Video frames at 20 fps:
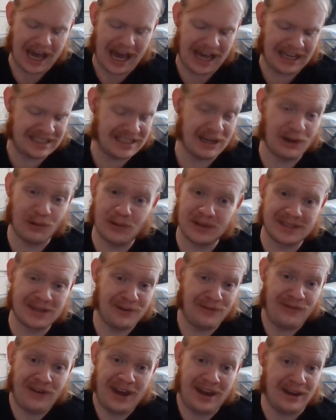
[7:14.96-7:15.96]
I still
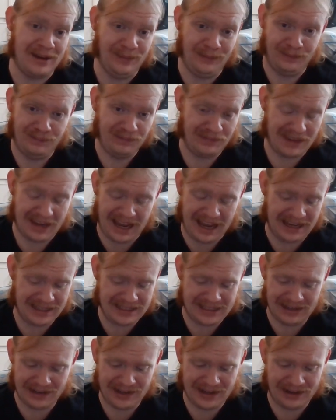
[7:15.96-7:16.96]
wasn't a fan. I
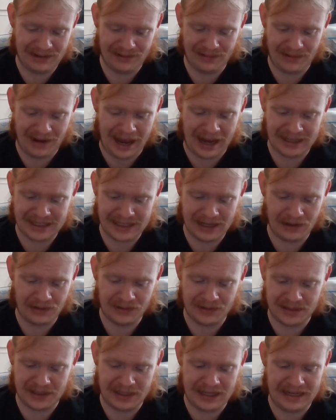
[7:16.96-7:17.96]
still
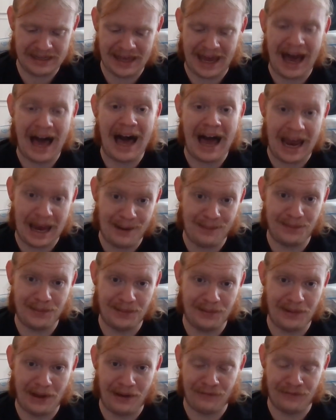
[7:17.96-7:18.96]
don't see the hype
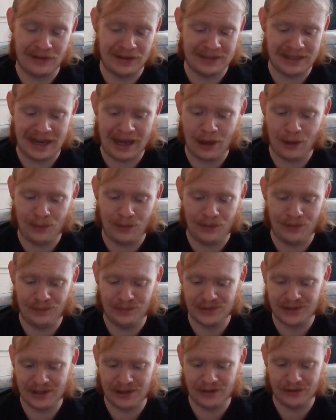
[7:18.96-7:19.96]
of this album.
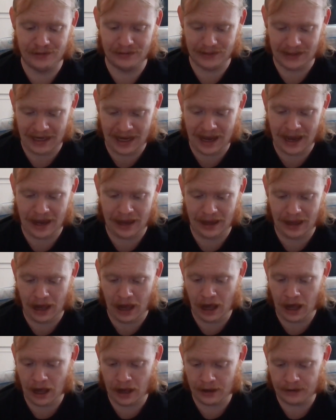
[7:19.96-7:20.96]
So yeah.
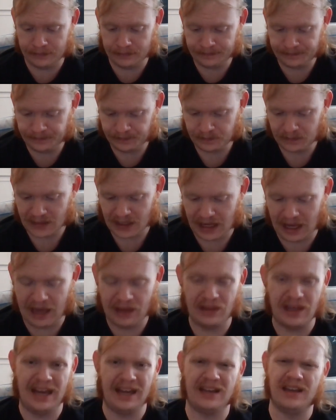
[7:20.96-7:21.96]

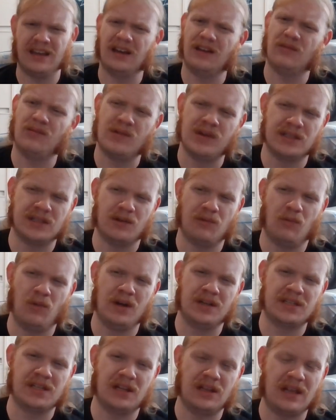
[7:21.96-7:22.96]
And like was it
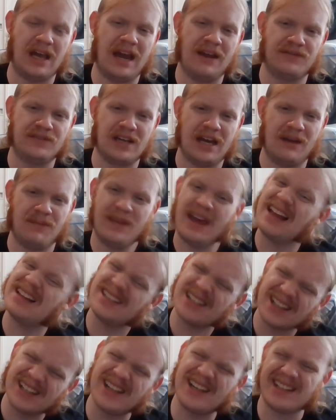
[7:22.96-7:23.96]
Once in a Lifetime?
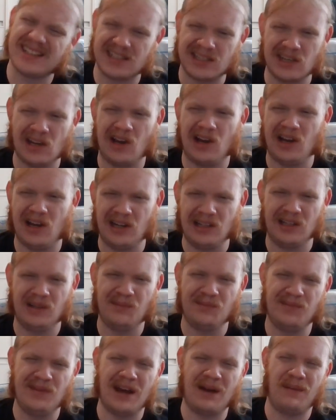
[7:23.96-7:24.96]
That's a good song.
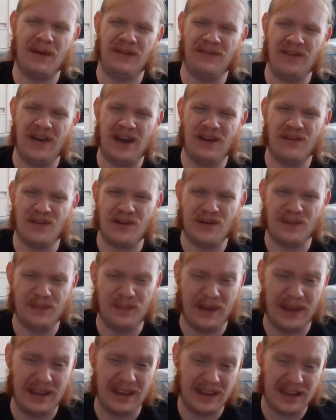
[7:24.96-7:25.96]
Not my favorite,
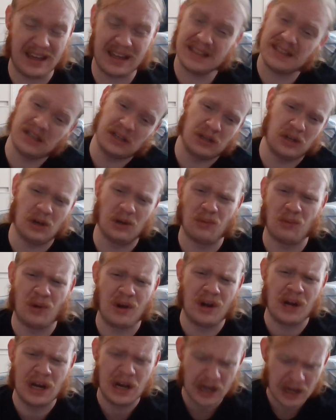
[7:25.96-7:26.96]
but it's a good
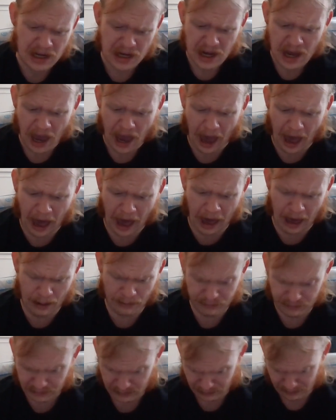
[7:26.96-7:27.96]
one.
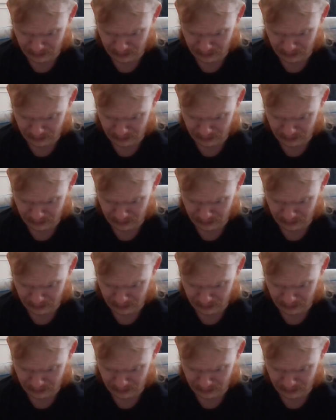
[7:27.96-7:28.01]
Um,